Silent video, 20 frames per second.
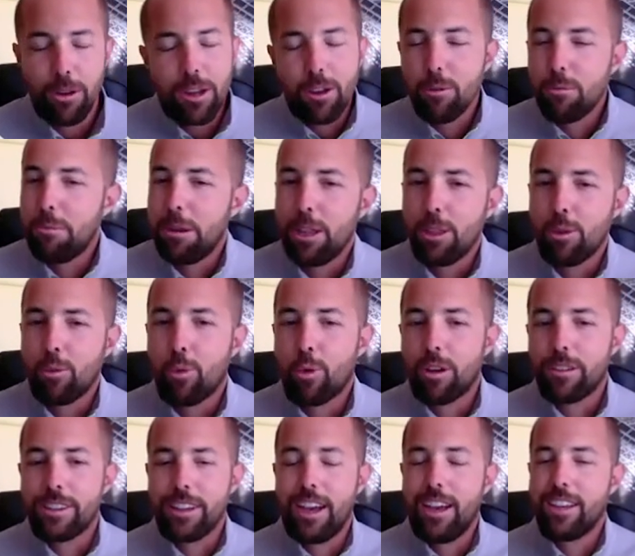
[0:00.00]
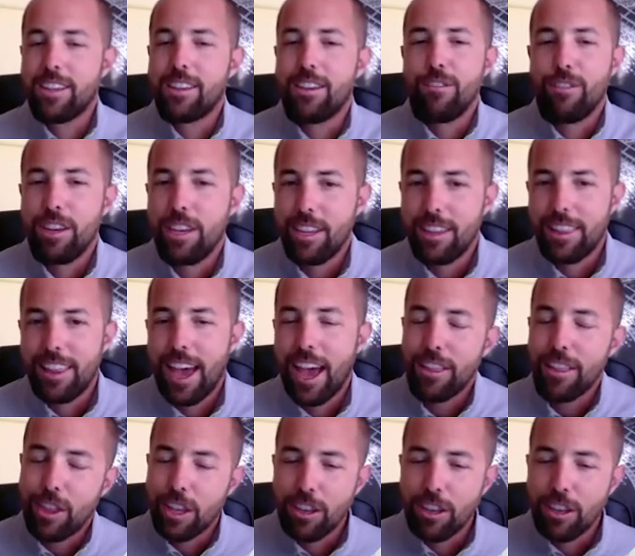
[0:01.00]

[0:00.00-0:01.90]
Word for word: It would mean the world to us if you did that.